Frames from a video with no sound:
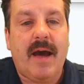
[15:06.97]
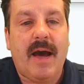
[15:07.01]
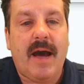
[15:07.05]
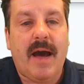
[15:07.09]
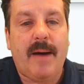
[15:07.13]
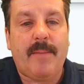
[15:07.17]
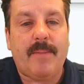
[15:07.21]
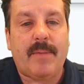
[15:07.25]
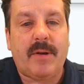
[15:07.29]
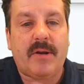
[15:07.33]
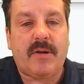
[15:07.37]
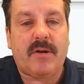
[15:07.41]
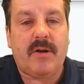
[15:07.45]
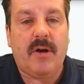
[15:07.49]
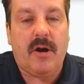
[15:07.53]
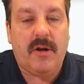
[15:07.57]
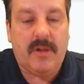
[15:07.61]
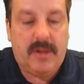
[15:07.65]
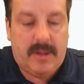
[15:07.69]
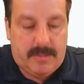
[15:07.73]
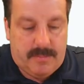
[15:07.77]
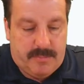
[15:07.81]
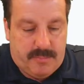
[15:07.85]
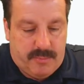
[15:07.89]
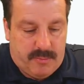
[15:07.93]
I'm going to
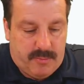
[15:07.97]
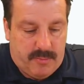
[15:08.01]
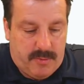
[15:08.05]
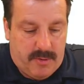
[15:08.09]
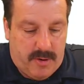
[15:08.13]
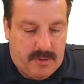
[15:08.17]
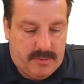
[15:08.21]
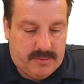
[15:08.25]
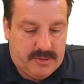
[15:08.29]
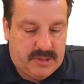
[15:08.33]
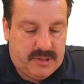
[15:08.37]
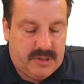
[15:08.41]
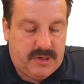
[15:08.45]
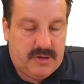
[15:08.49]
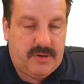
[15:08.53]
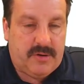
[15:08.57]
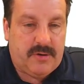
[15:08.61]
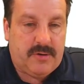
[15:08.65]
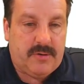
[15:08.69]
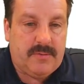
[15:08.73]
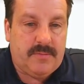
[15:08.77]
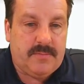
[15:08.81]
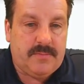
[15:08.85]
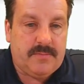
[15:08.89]
call it Brochure